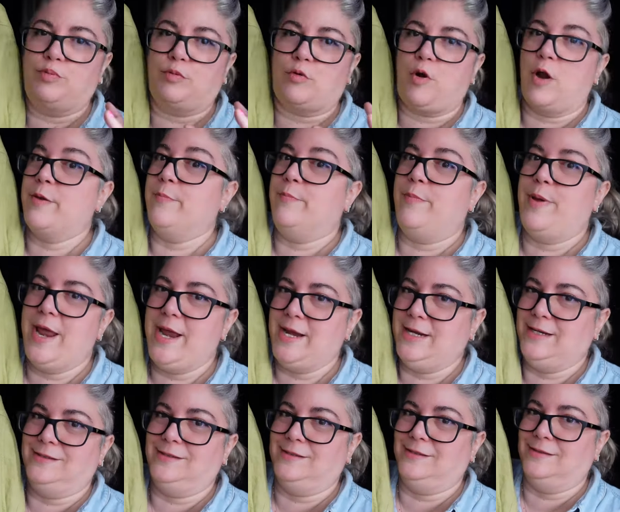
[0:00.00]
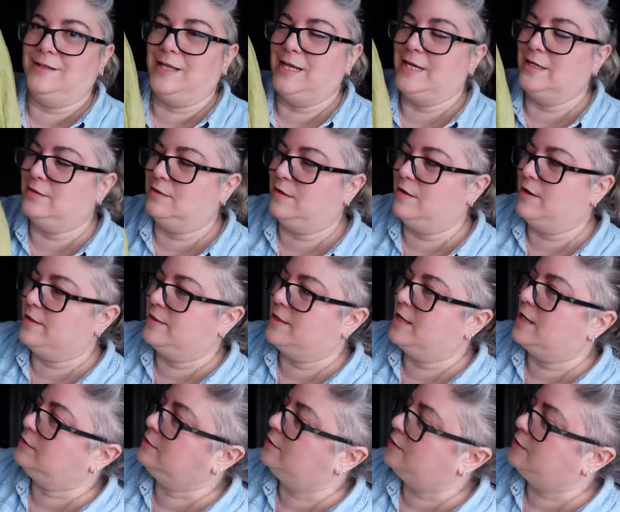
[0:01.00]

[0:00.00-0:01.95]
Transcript: bright pinks and things like that.